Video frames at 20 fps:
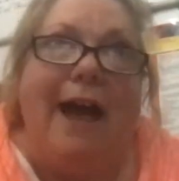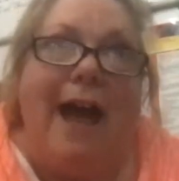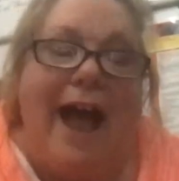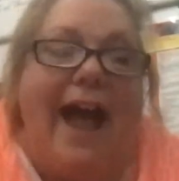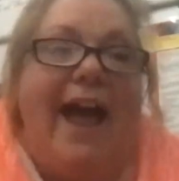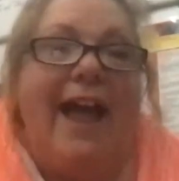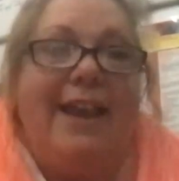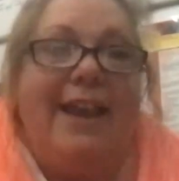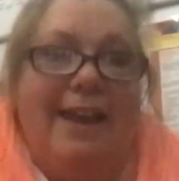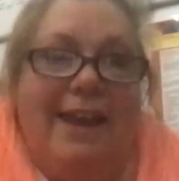
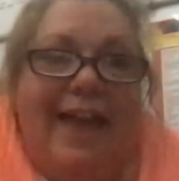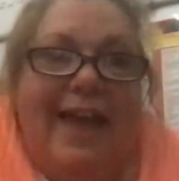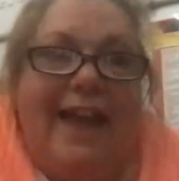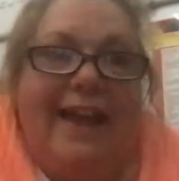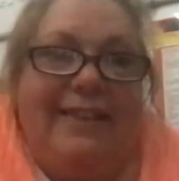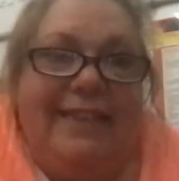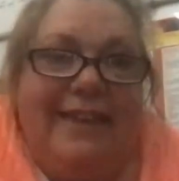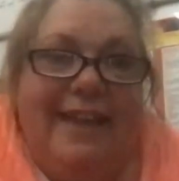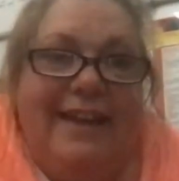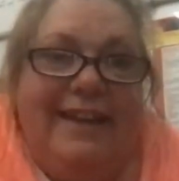I
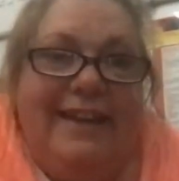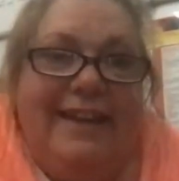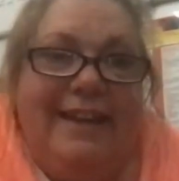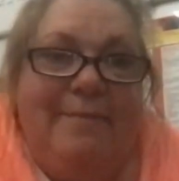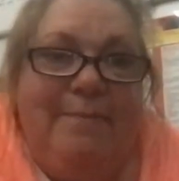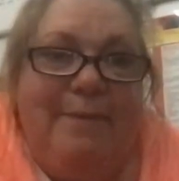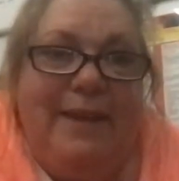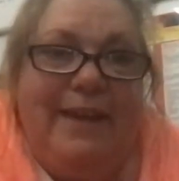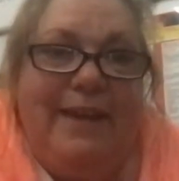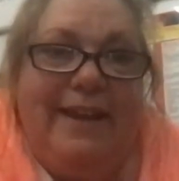like the idea
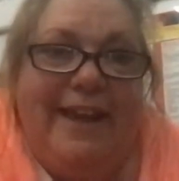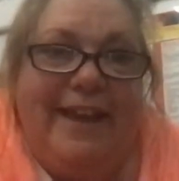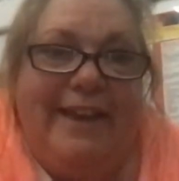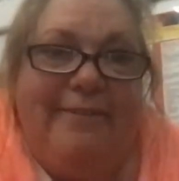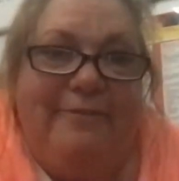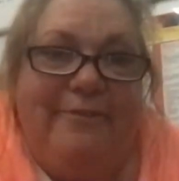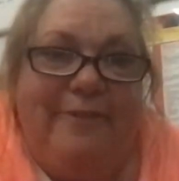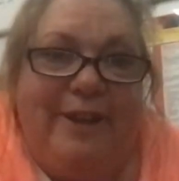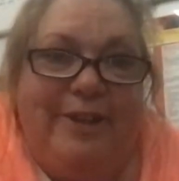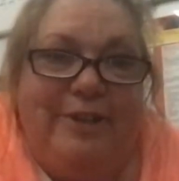of picking out
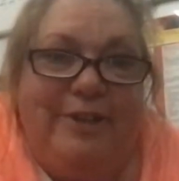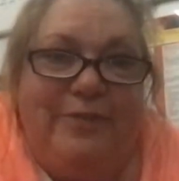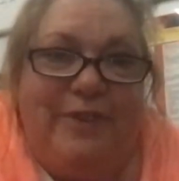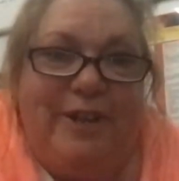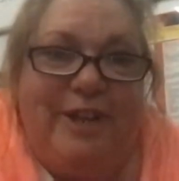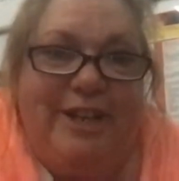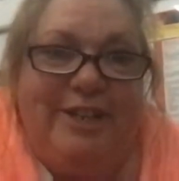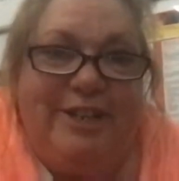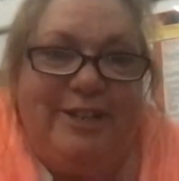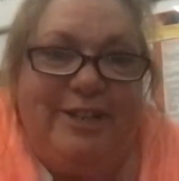a fresh
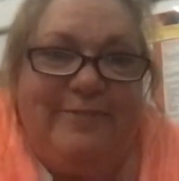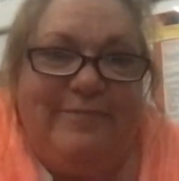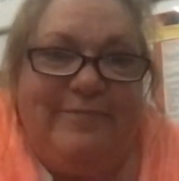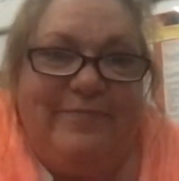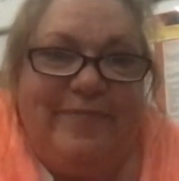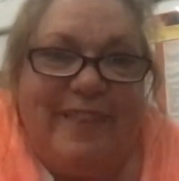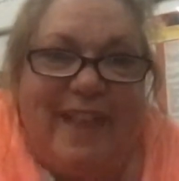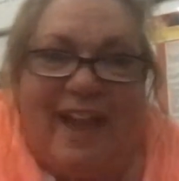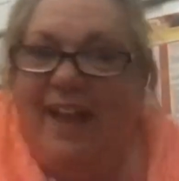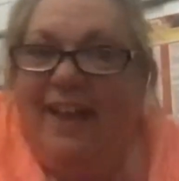fish.
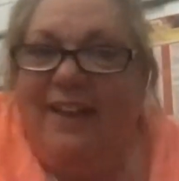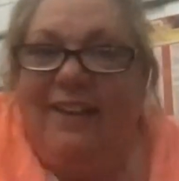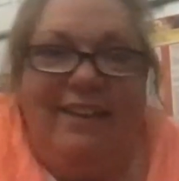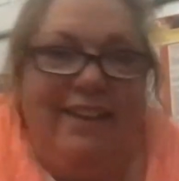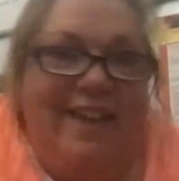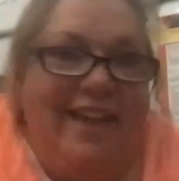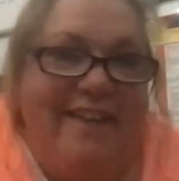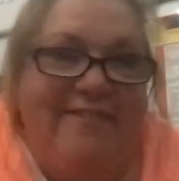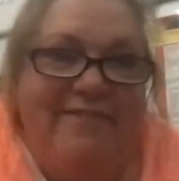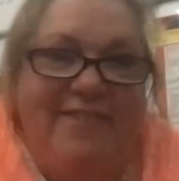I
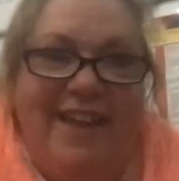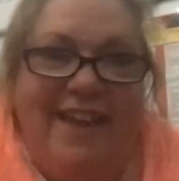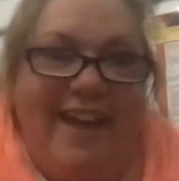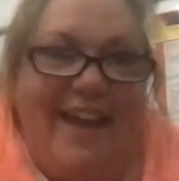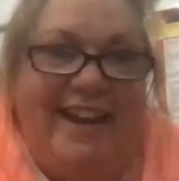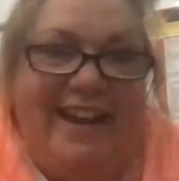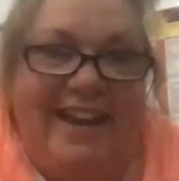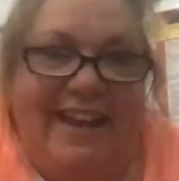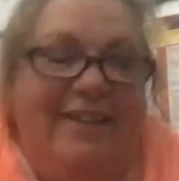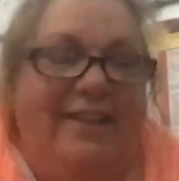love the
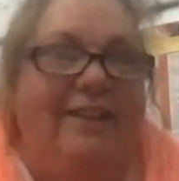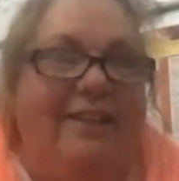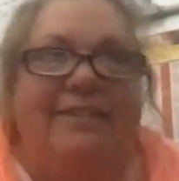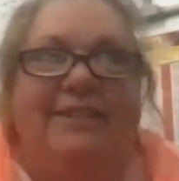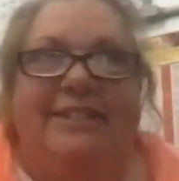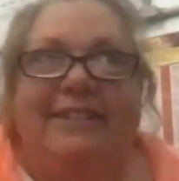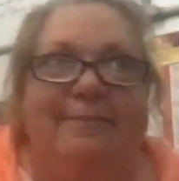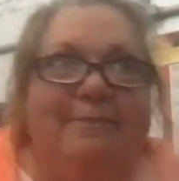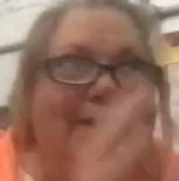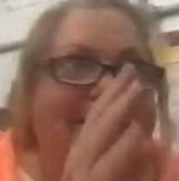idea. You know,
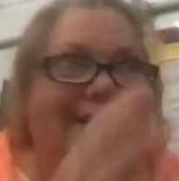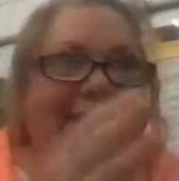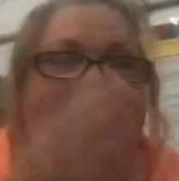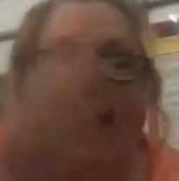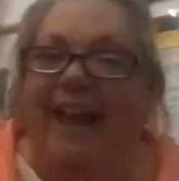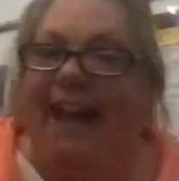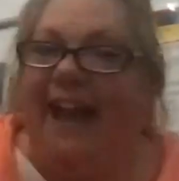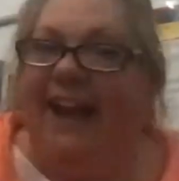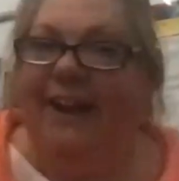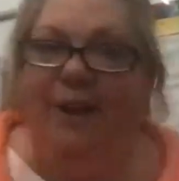it's in my
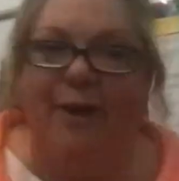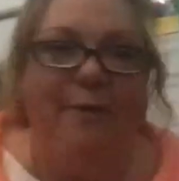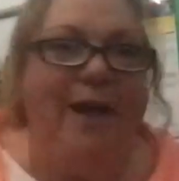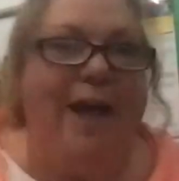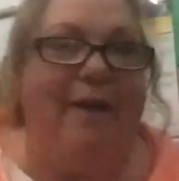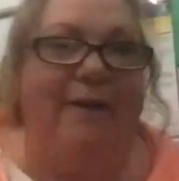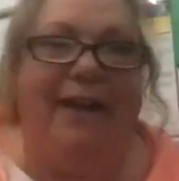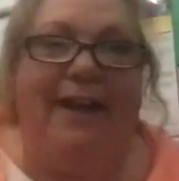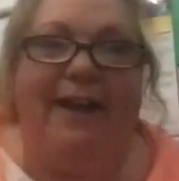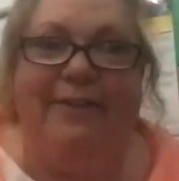tank. I know
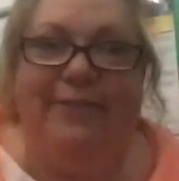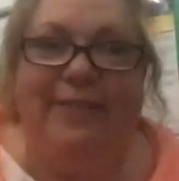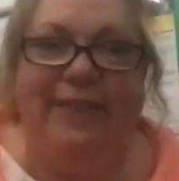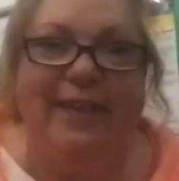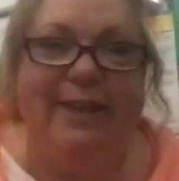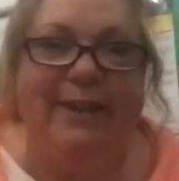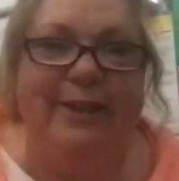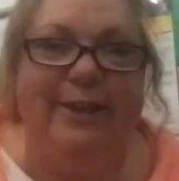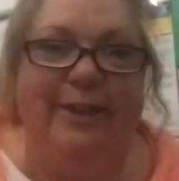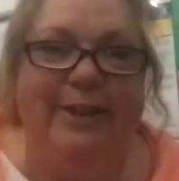how healthy
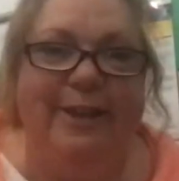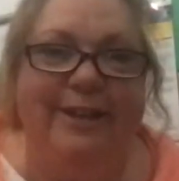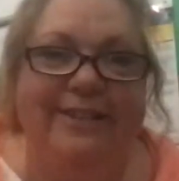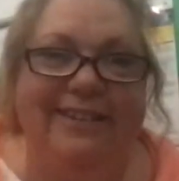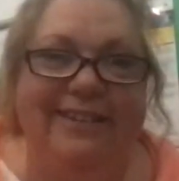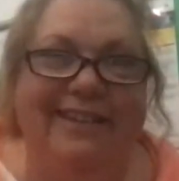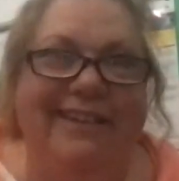it looks,